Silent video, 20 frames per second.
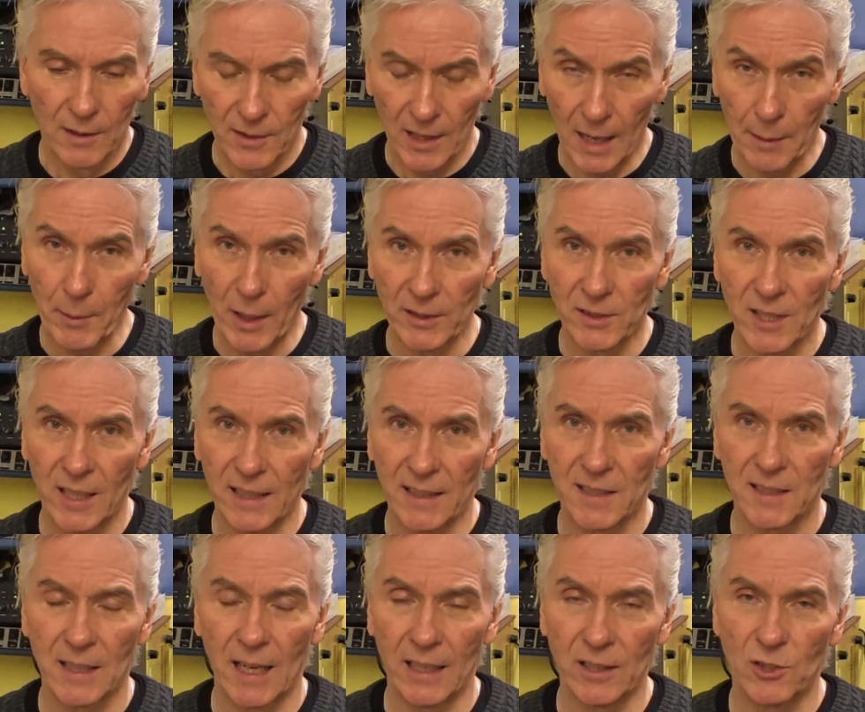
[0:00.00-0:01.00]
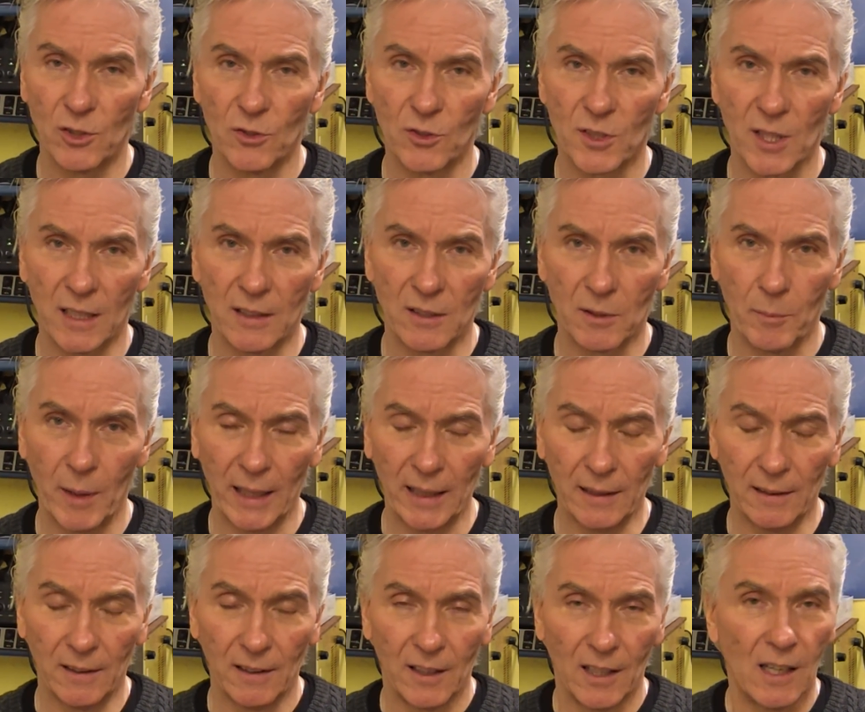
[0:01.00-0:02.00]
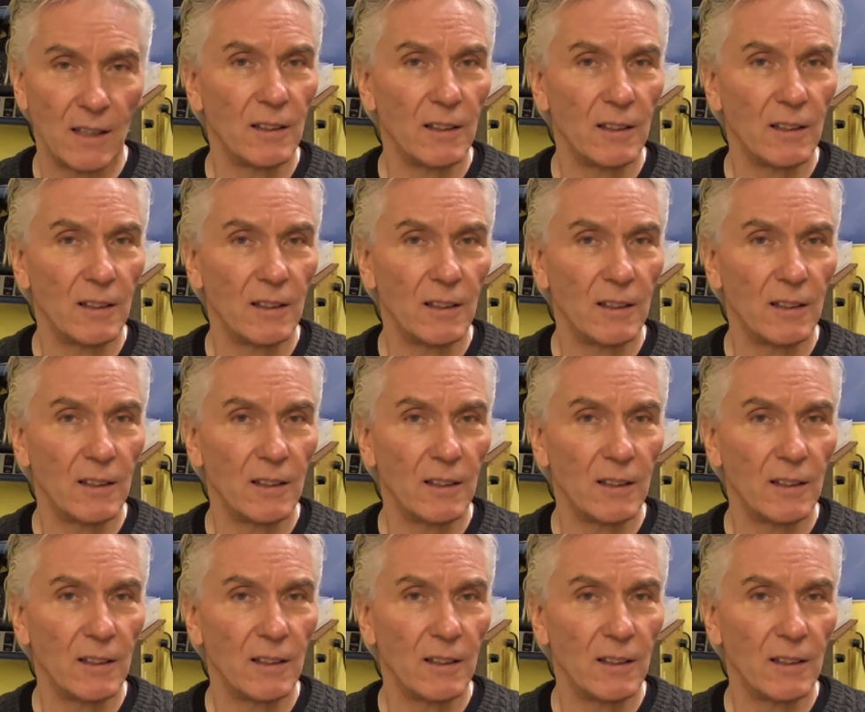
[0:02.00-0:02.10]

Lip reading: the MOT station said to me,